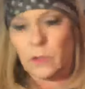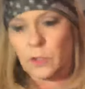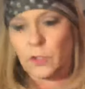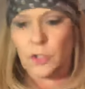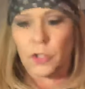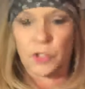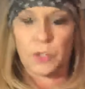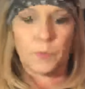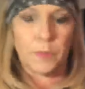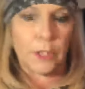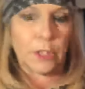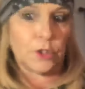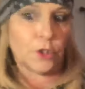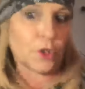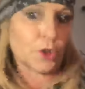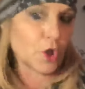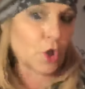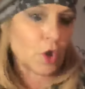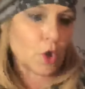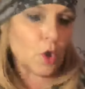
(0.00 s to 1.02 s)
there's a big
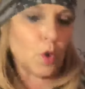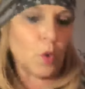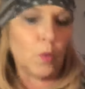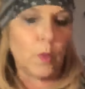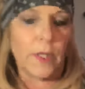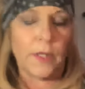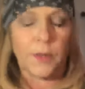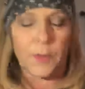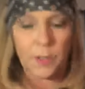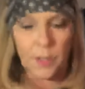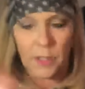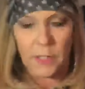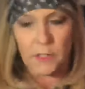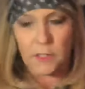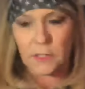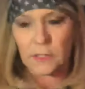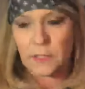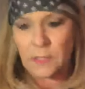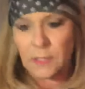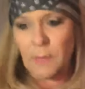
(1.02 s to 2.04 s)
circle with this
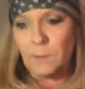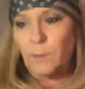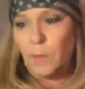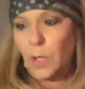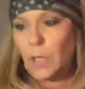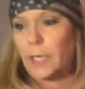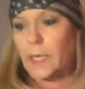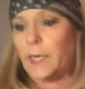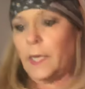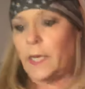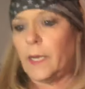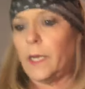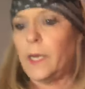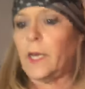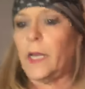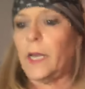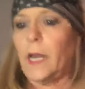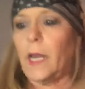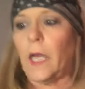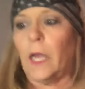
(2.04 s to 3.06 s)
symbol in it,
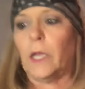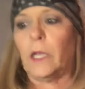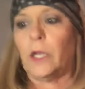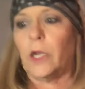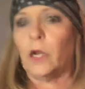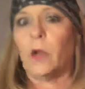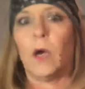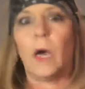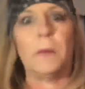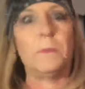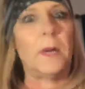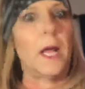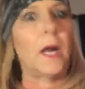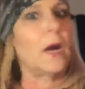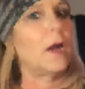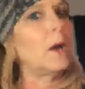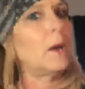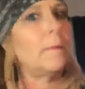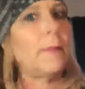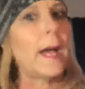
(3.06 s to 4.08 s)
and, I'm not
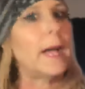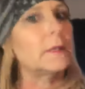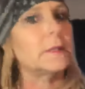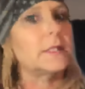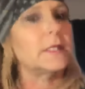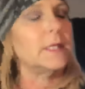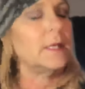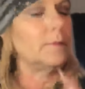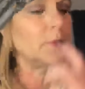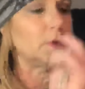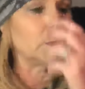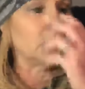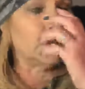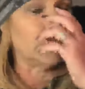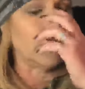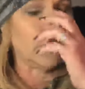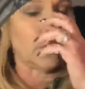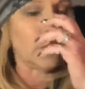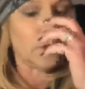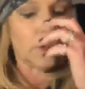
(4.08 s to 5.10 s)
all about symbols,
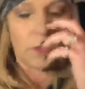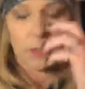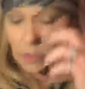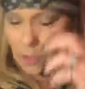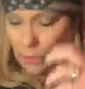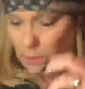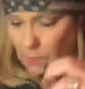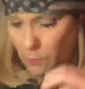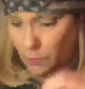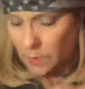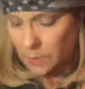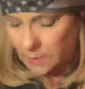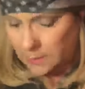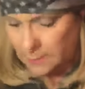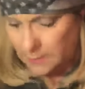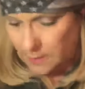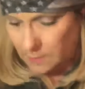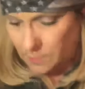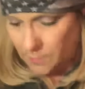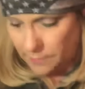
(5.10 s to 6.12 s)
there's only one
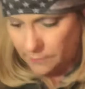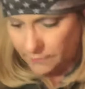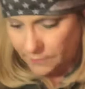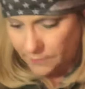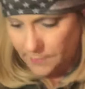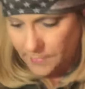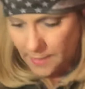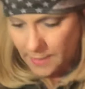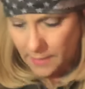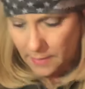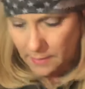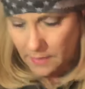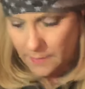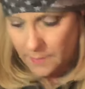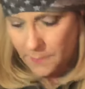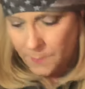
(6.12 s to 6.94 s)
symbol for me, and